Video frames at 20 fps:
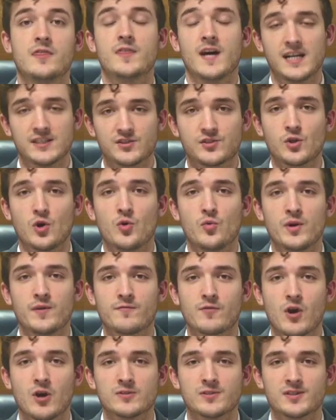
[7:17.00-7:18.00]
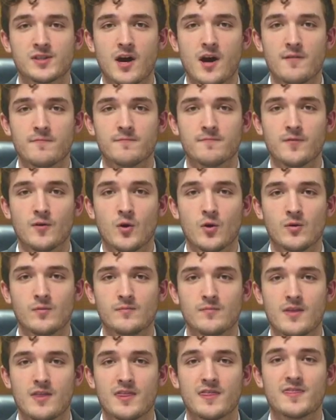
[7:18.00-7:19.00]
That's all we've got time for.
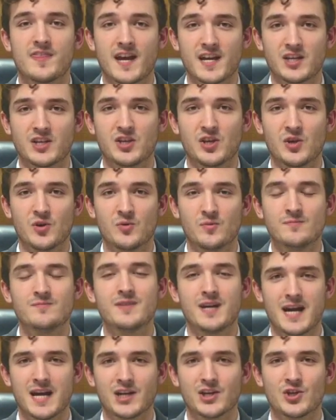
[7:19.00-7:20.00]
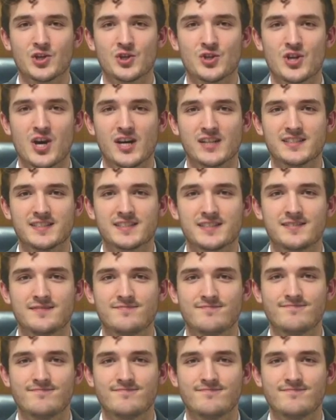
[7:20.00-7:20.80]
Thank you and good night.